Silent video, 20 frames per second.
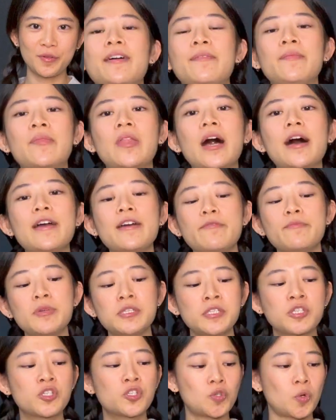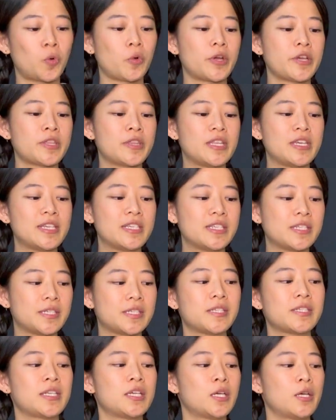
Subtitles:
I have been storing these